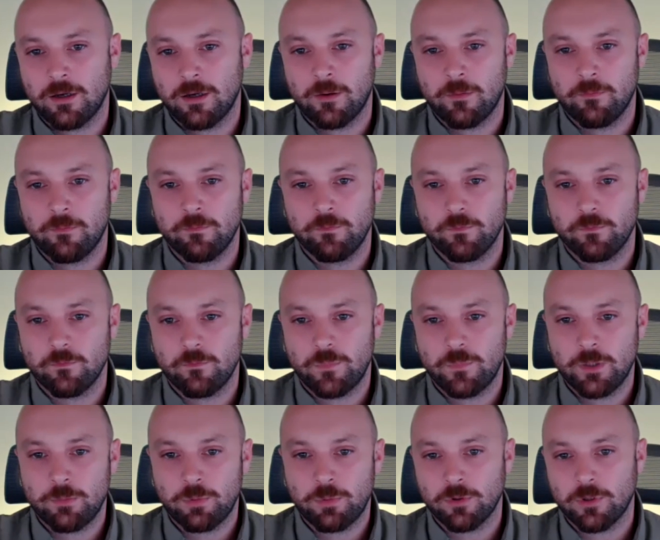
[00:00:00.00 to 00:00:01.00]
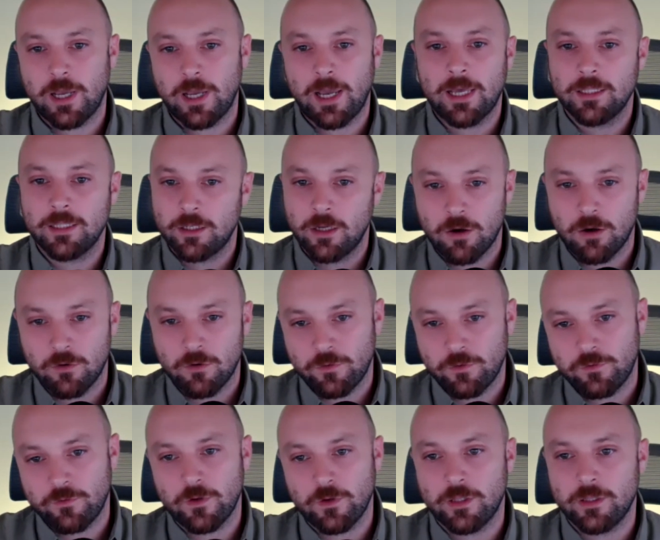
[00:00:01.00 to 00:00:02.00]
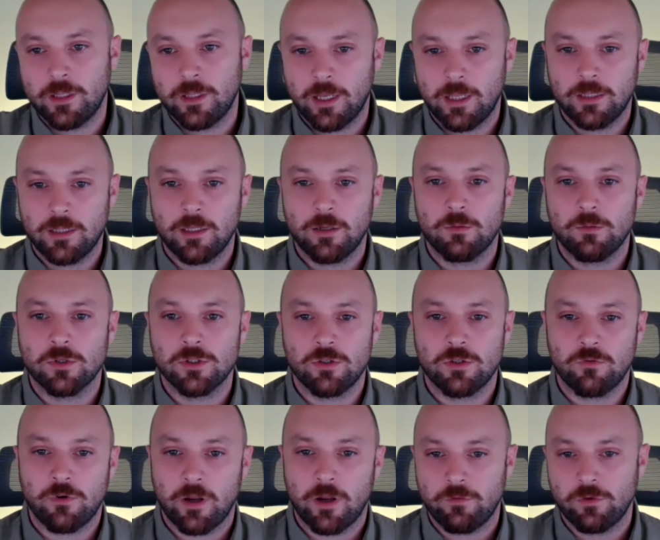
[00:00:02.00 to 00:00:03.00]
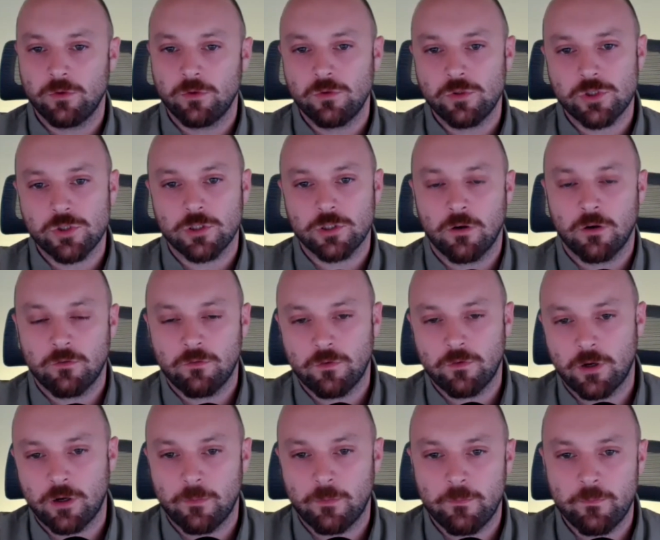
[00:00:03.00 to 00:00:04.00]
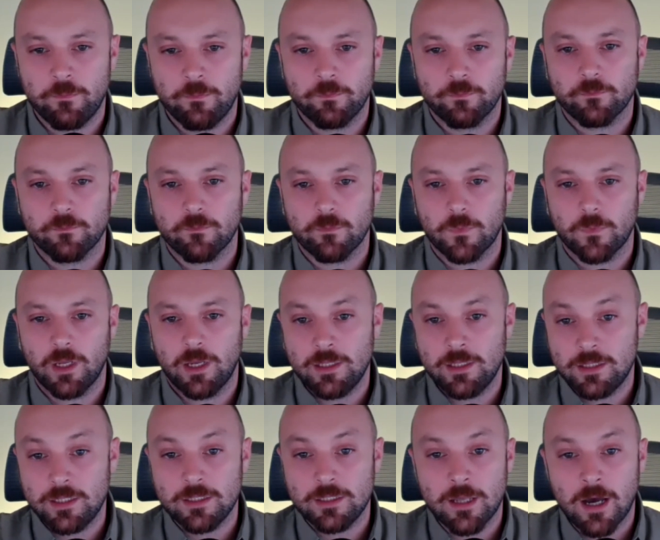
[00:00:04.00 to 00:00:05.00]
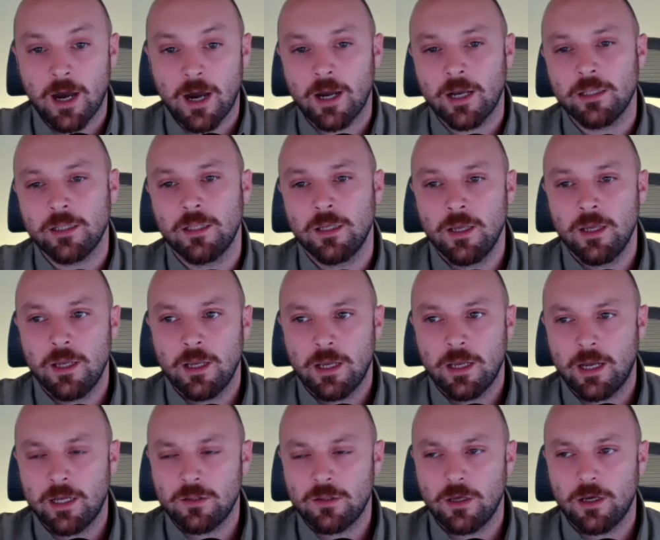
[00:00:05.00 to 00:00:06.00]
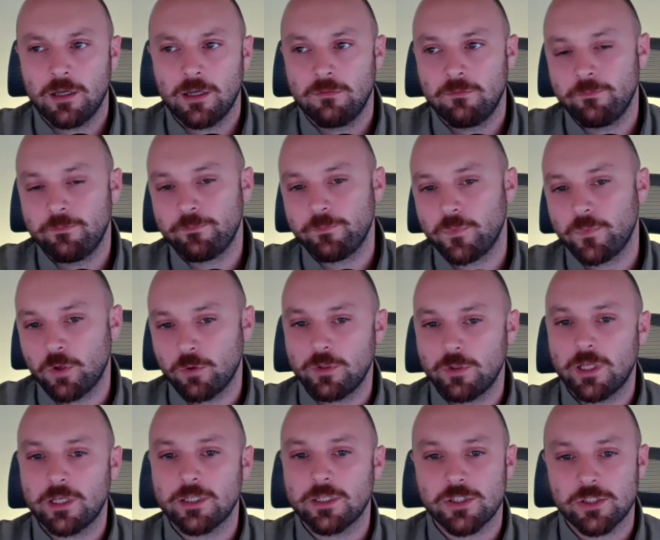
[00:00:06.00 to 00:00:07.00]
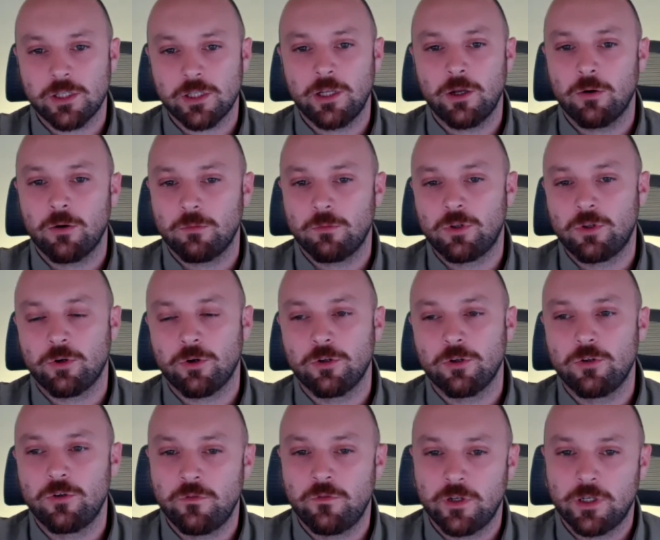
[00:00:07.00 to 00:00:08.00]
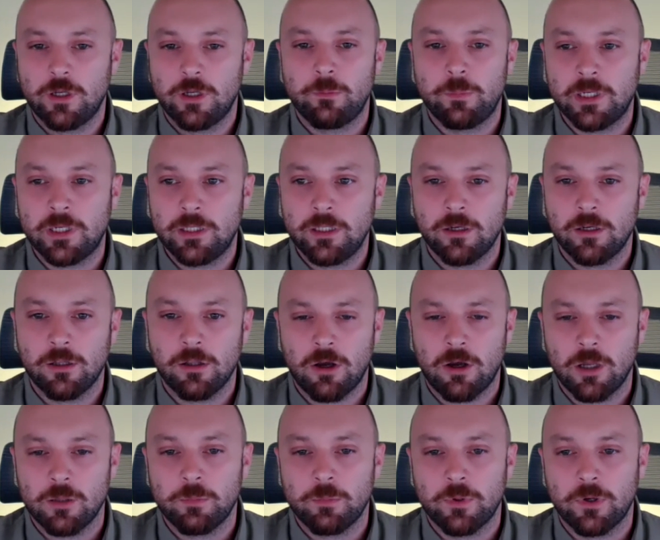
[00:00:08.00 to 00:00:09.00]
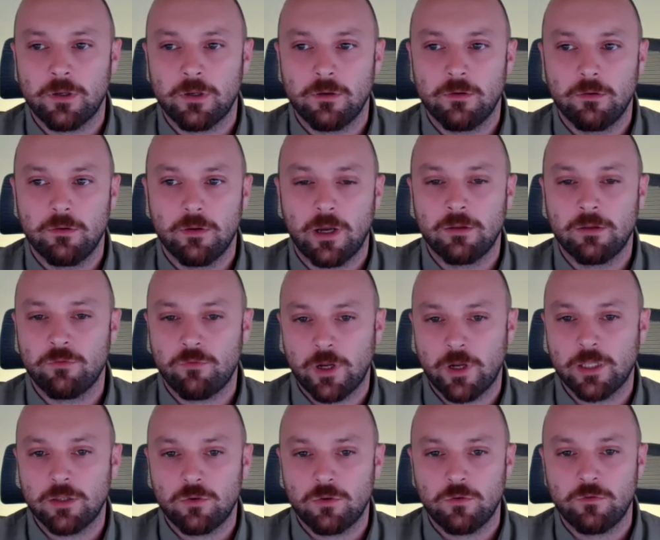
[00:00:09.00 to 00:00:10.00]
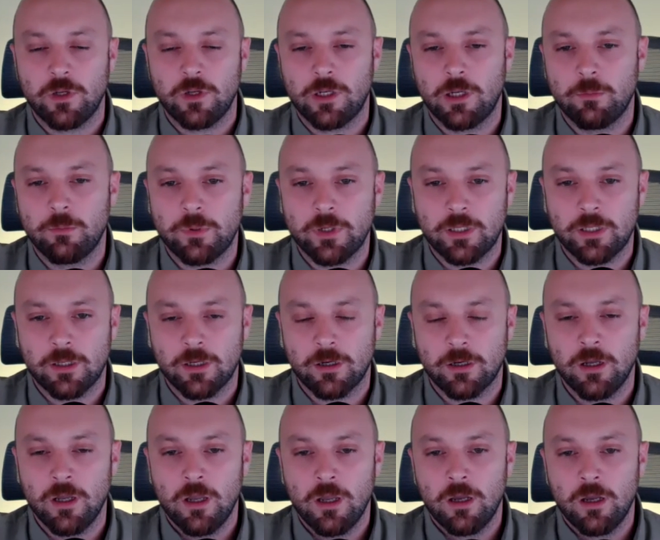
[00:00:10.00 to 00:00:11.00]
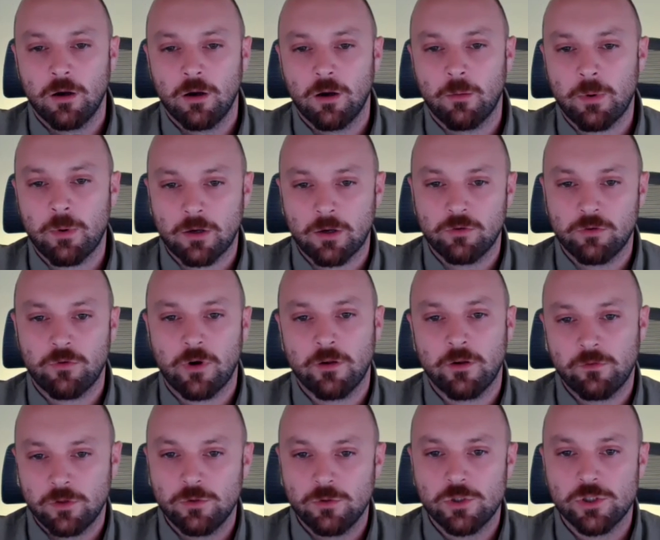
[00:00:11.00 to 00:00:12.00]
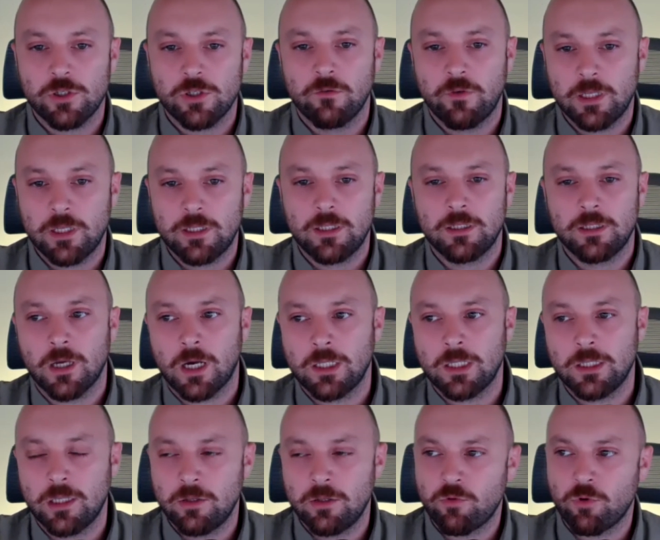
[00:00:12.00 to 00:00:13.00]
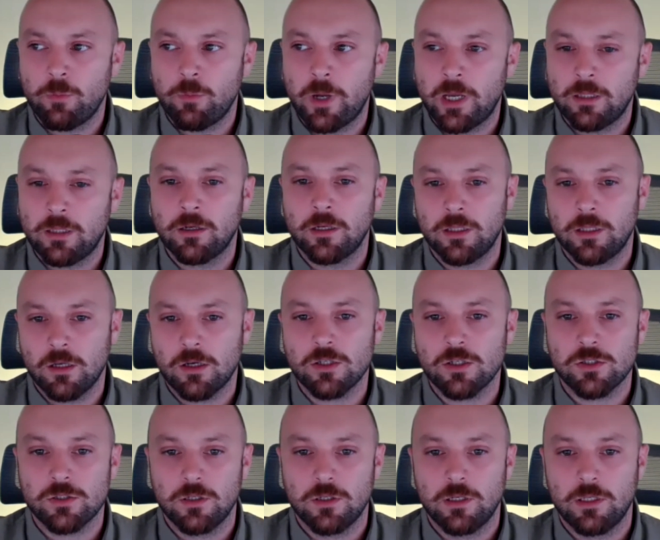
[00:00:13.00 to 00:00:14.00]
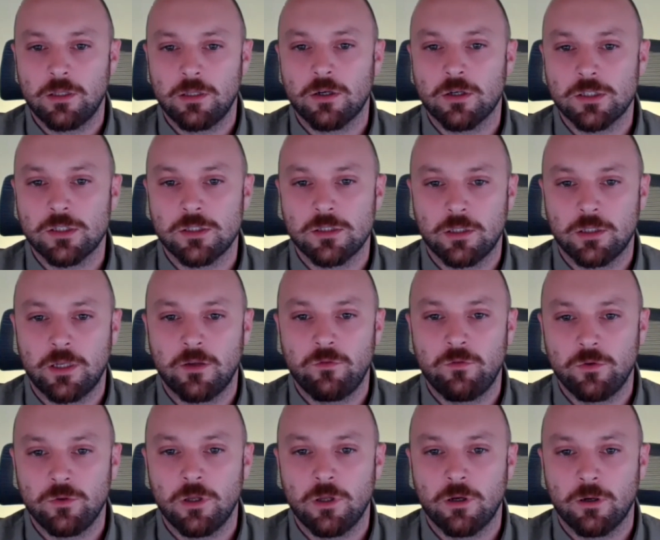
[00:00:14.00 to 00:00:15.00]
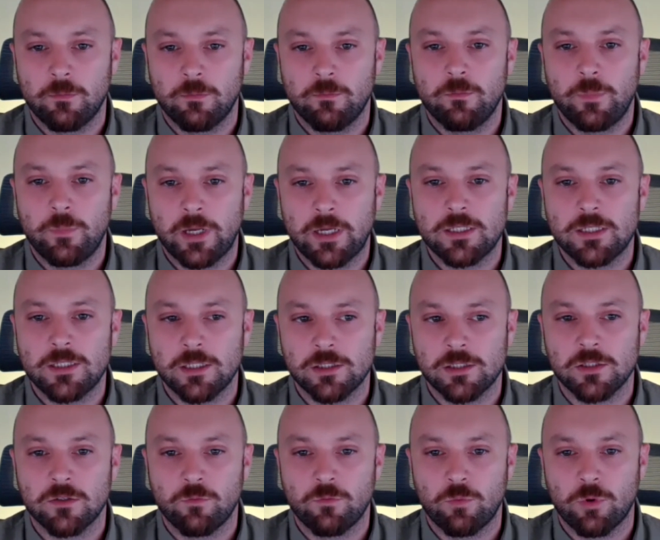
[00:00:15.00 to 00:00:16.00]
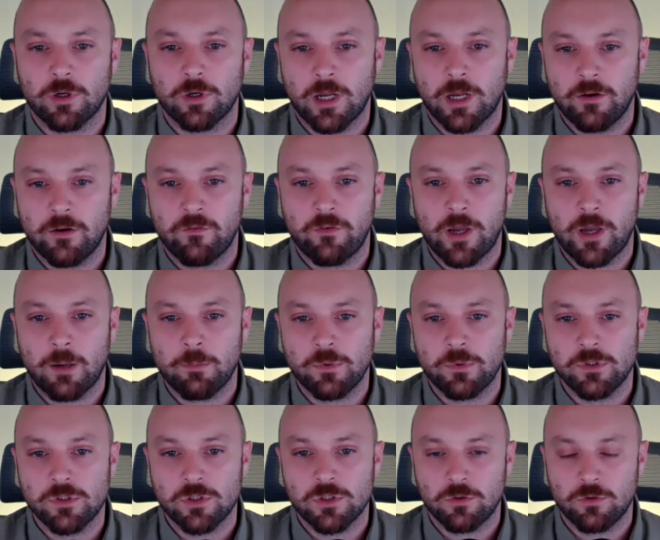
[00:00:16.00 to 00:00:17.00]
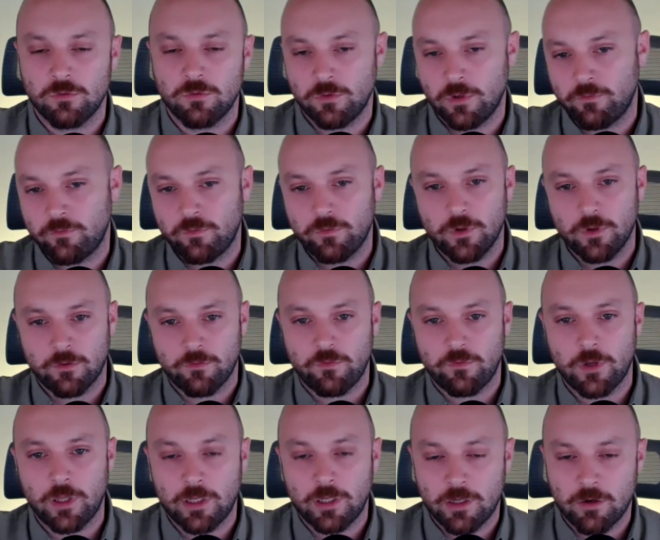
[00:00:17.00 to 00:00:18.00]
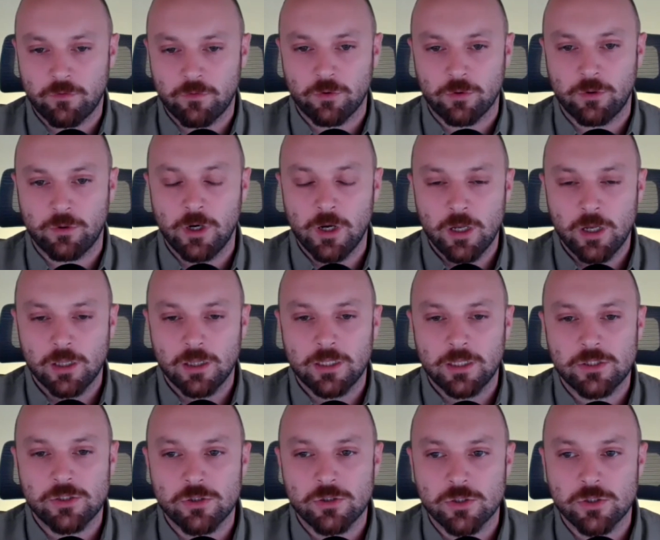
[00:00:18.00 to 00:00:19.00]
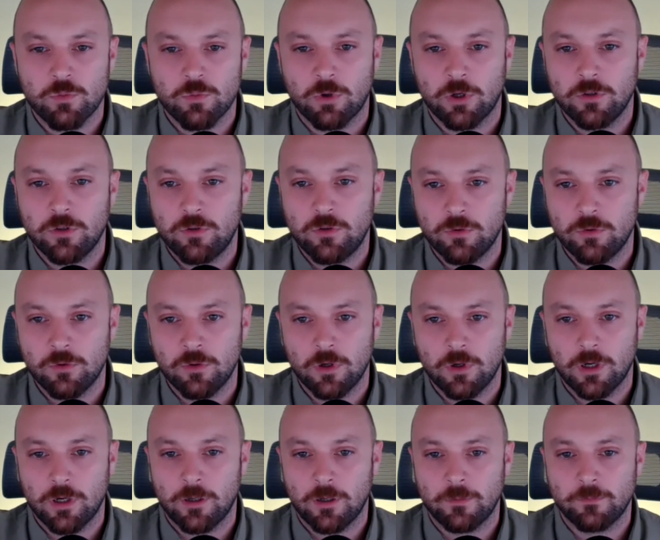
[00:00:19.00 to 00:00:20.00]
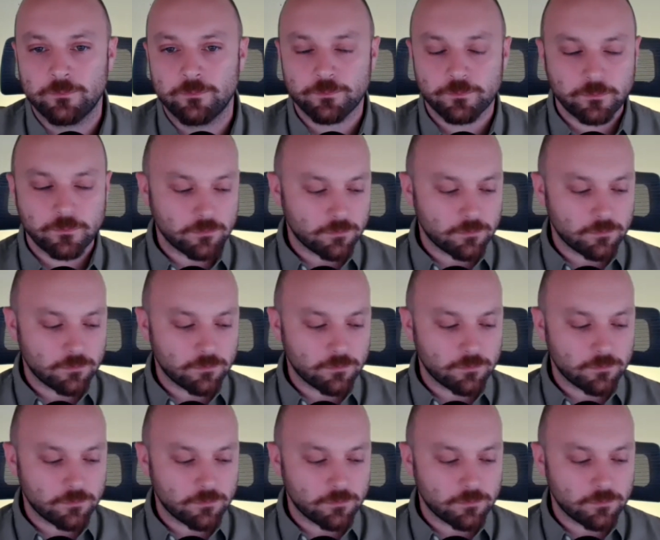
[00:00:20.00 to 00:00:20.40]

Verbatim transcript: um, people had enough. And then it was the revolution of um, eighty-nine. I, I don't necessarily turn to Wikipedia a lot, but I read through Wikipedia about the revolution of eighty-nine in Romania. It does, it does give you the basics of what kind of happens to, if, if any of your listeners want to um,